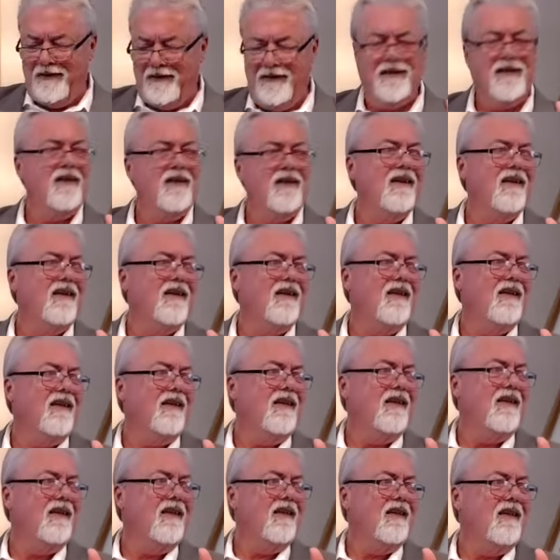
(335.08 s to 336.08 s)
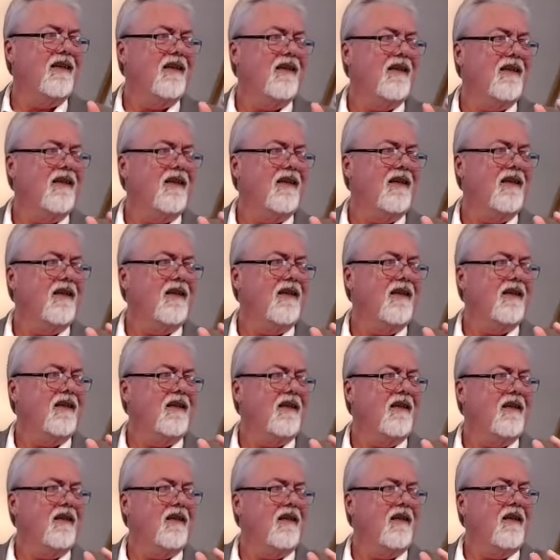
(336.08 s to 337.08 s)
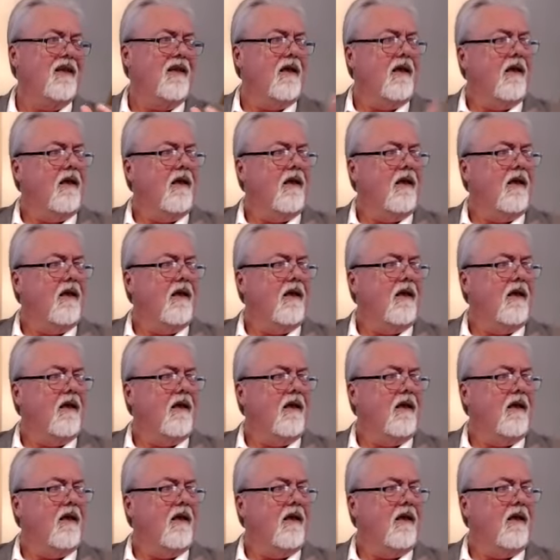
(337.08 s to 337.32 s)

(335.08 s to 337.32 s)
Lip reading: Nothing is said.